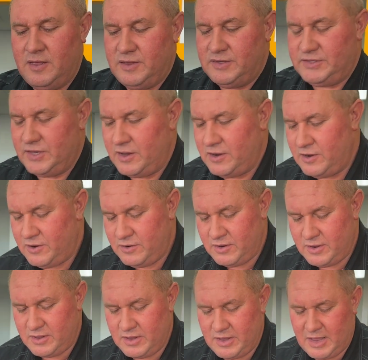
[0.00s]
So
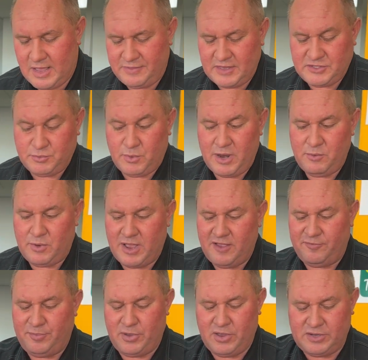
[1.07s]
that's one way
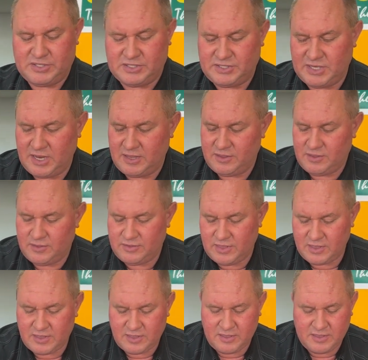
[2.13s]
of purchasing the